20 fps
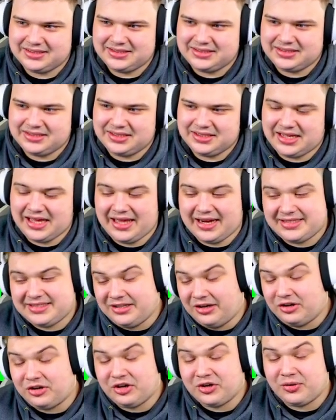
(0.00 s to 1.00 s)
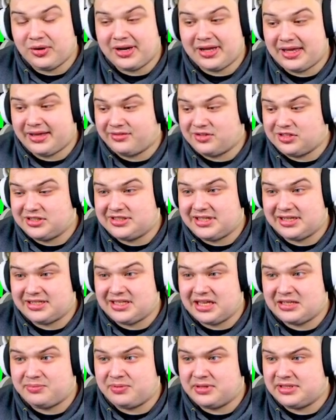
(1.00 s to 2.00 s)
Okay, that's not a good one. It gives you six
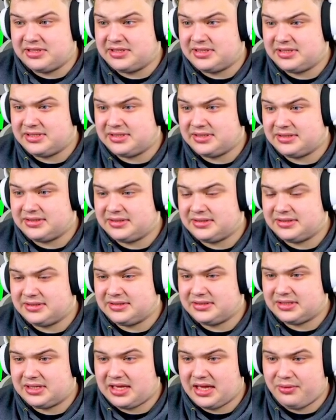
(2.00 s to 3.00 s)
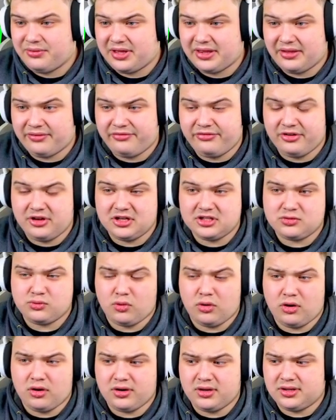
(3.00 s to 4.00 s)
dead spins. Okay, we get that first
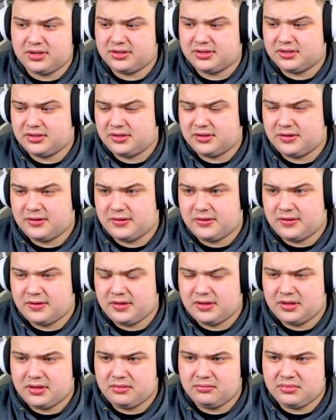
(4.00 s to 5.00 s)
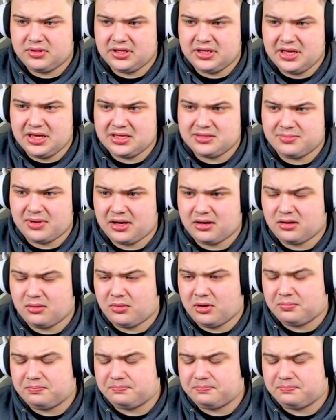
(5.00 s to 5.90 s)
one. Please, man. Come on.